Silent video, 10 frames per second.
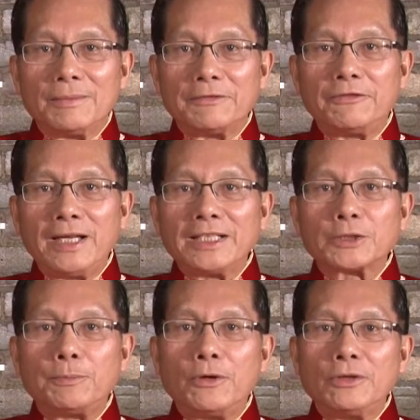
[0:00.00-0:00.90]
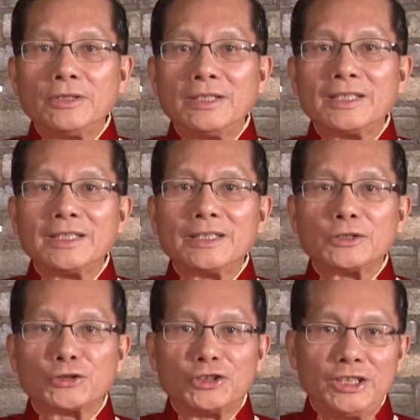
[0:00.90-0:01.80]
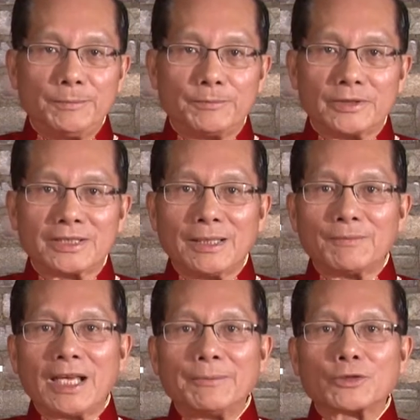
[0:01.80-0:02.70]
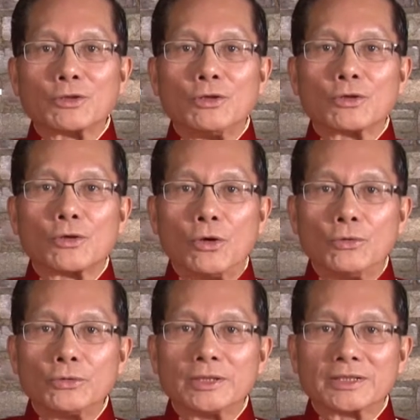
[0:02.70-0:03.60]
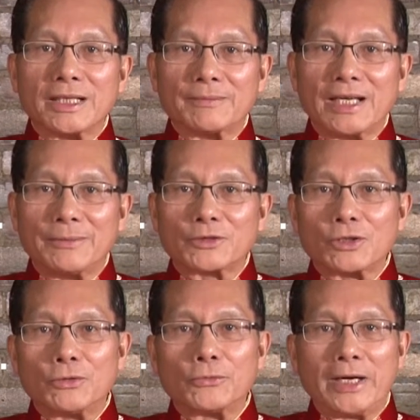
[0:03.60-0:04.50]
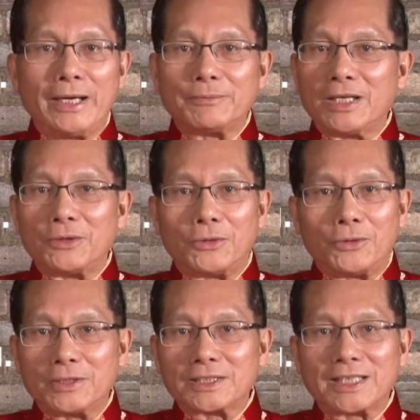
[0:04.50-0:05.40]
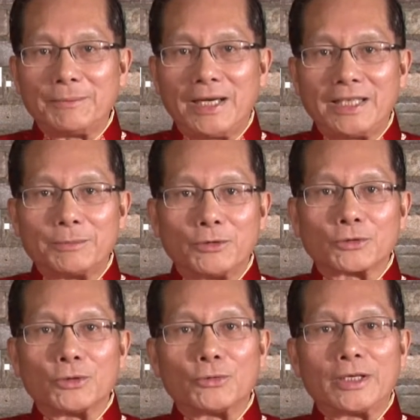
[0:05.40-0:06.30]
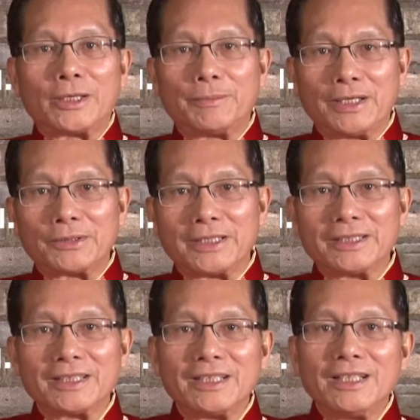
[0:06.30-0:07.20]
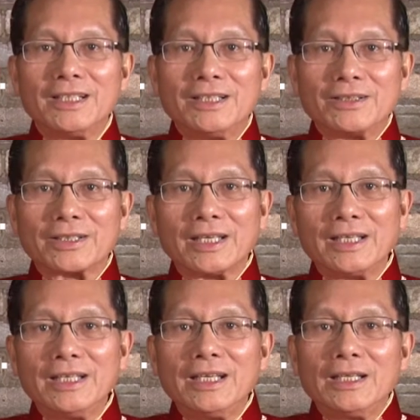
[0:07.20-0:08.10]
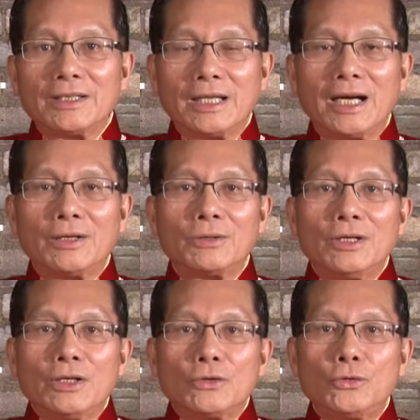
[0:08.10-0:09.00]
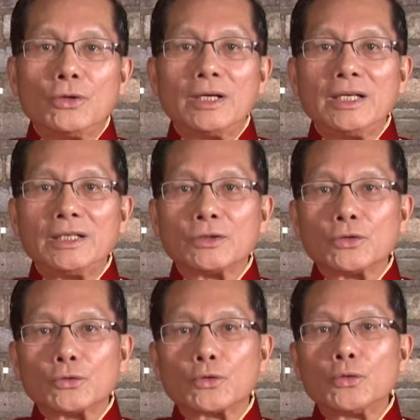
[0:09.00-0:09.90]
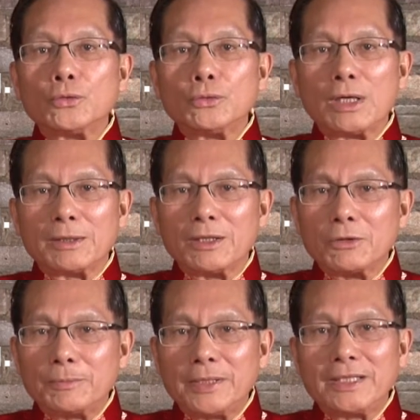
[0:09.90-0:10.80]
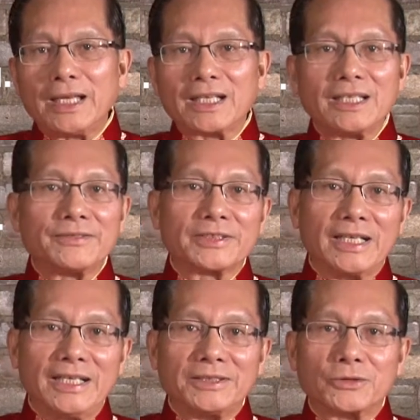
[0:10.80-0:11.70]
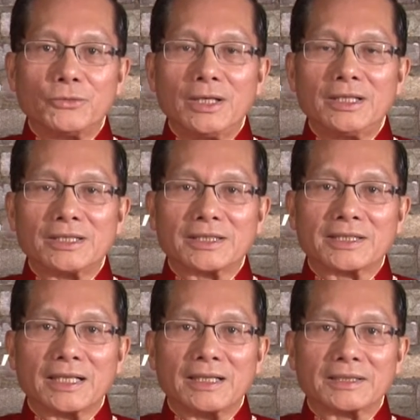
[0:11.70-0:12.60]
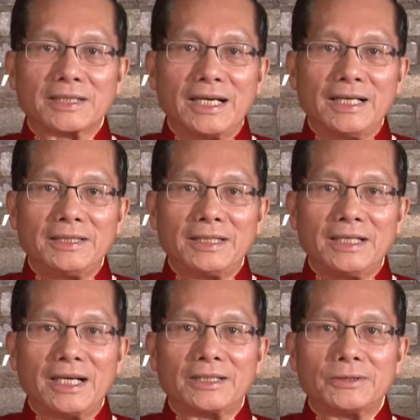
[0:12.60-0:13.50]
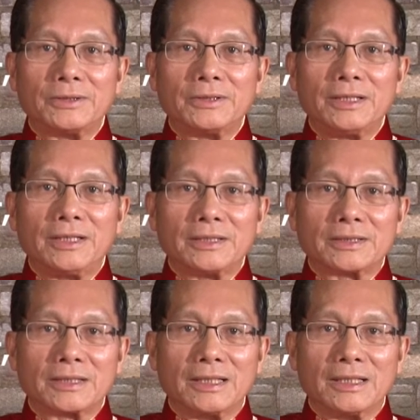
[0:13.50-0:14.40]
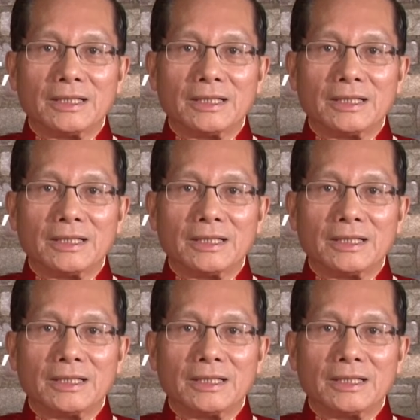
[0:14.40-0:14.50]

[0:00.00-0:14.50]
friends born in the sheep, sometimes called goat, sometimes called ram, they're all the same animal. Don't worry about it. Okay? Now, you are into two a little bit negative signs. One is a sickness sign. The other is